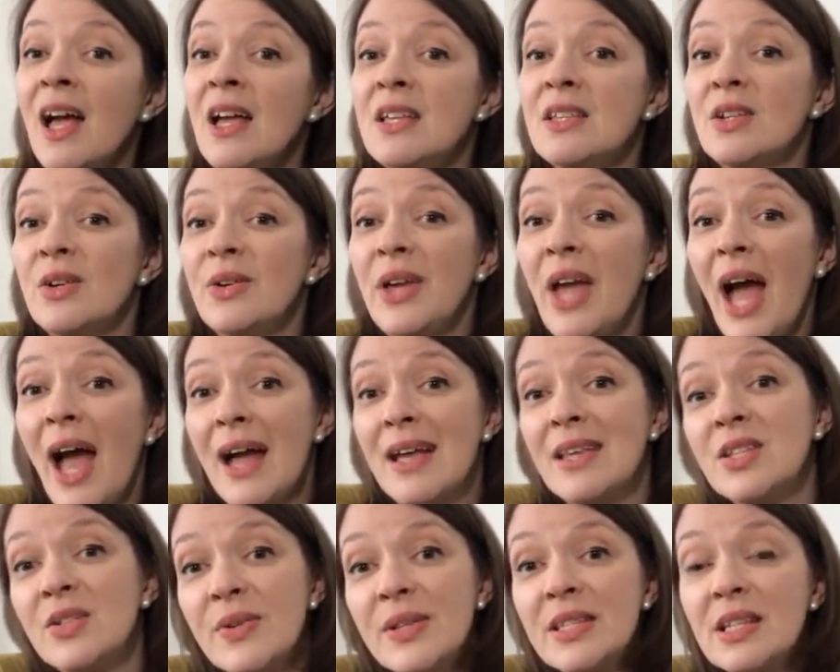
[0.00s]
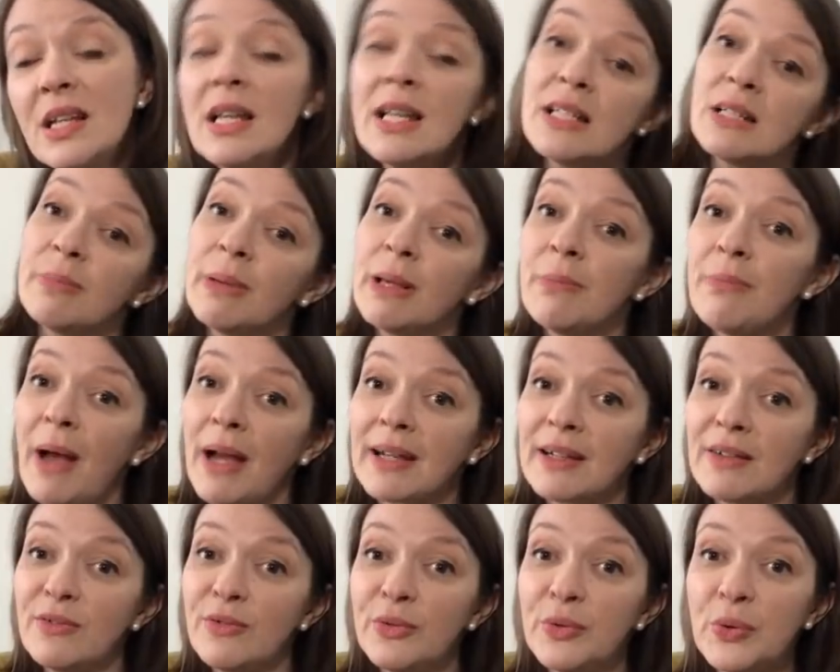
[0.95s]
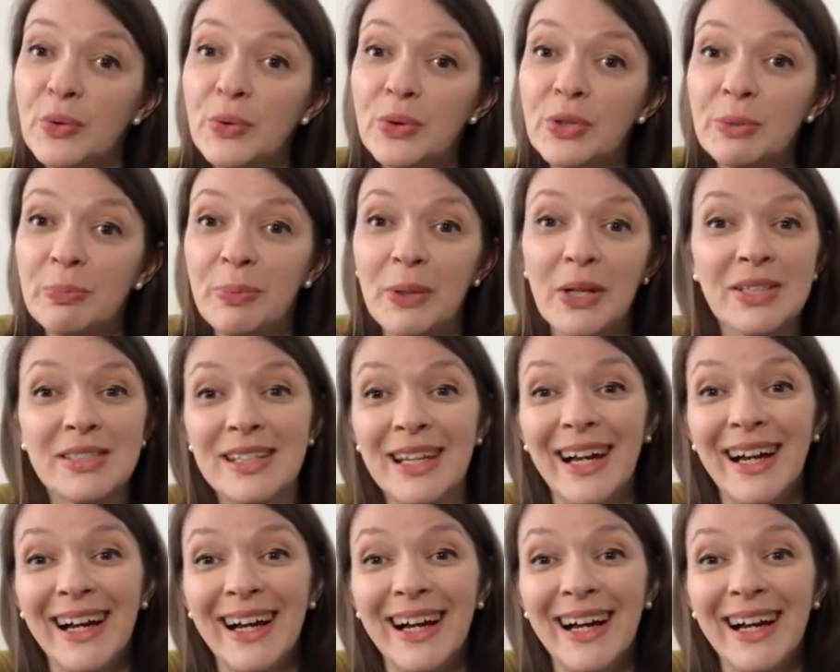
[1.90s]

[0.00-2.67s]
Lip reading: So yeah, so it's a little bit back and forth, but